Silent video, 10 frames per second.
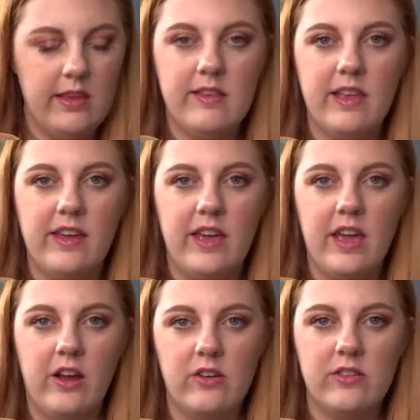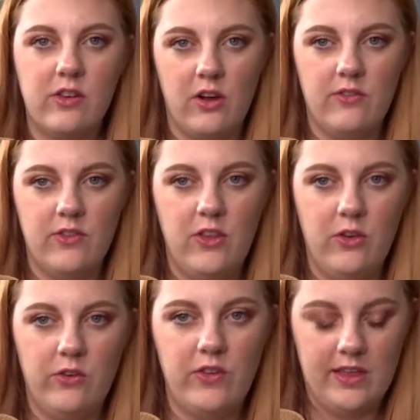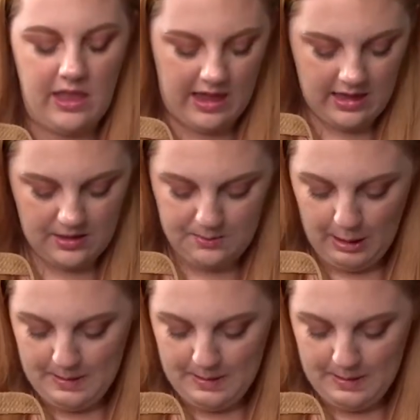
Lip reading: as like a hair scarf too if you'd like.